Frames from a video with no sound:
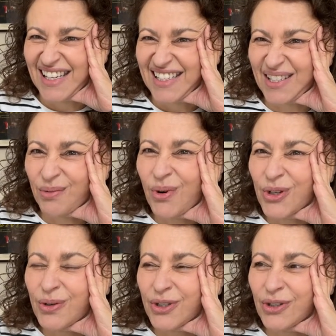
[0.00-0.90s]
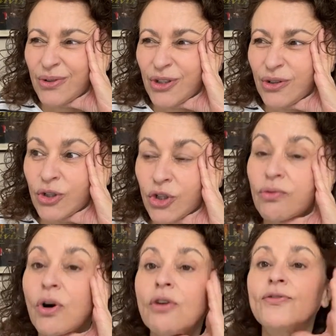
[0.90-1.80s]
So what you you you
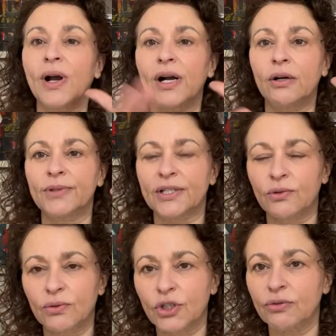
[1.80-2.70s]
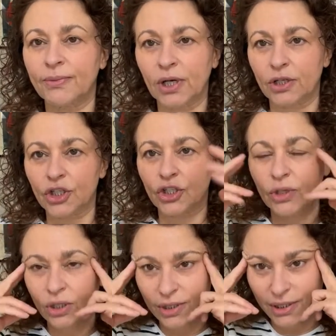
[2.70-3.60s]
you're overwhelmed, it's all too much, you
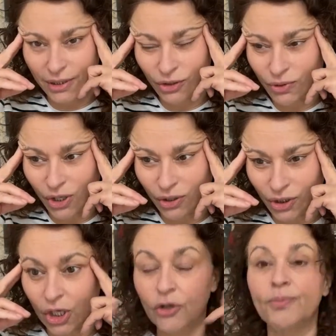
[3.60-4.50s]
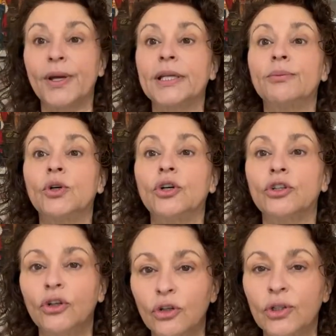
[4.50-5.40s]
can't you can't cope anymore,
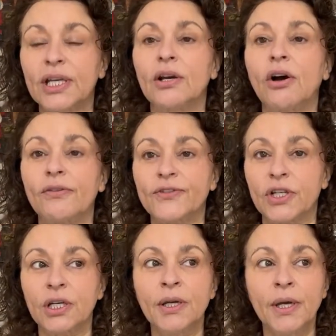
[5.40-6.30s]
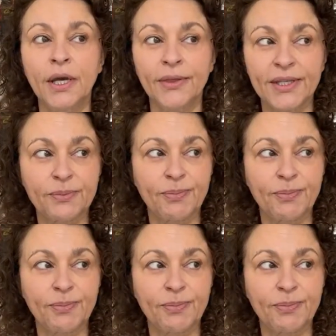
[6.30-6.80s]
you're not looking after this